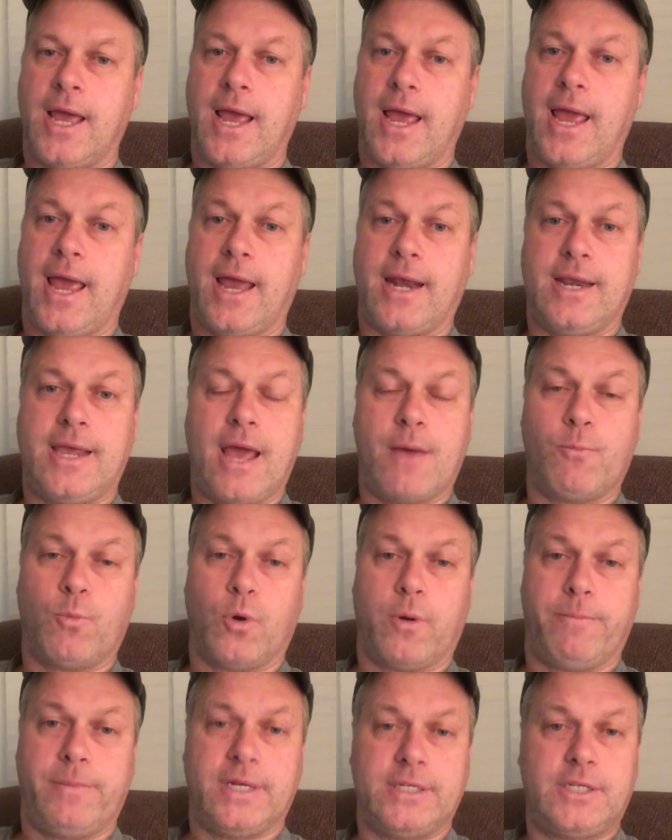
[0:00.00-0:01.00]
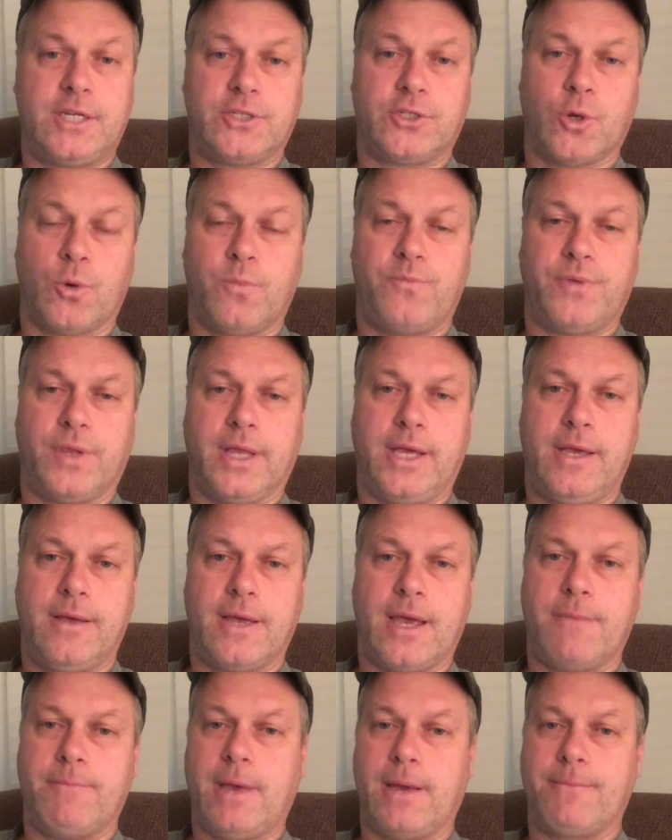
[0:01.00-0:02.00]
and get more business, hopefully,
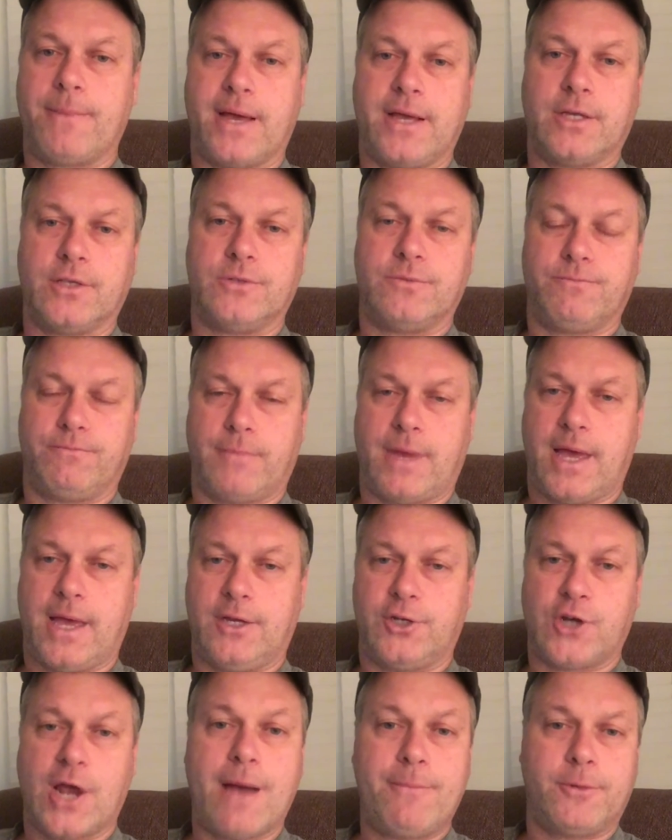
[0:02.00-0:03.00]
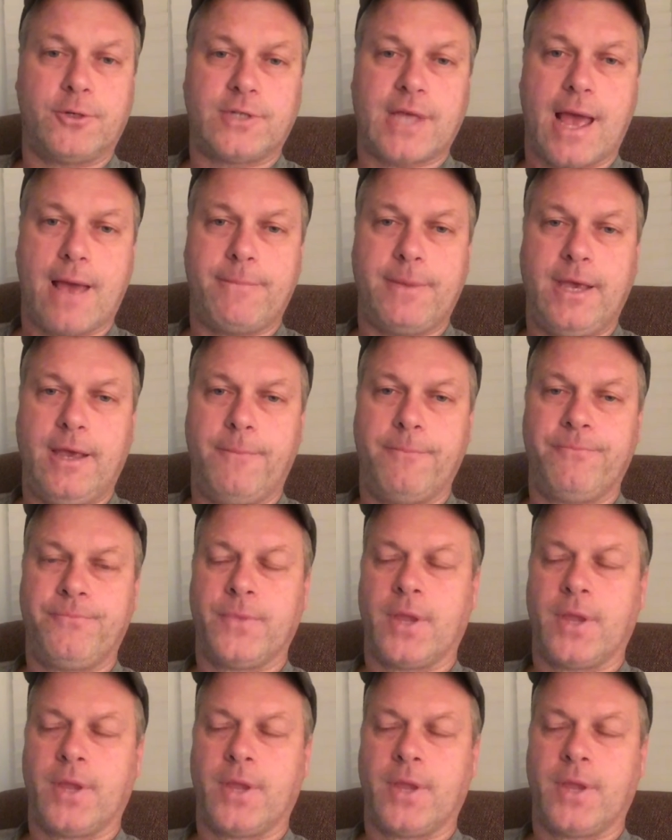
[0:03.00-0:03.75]
and make my shoppers happy.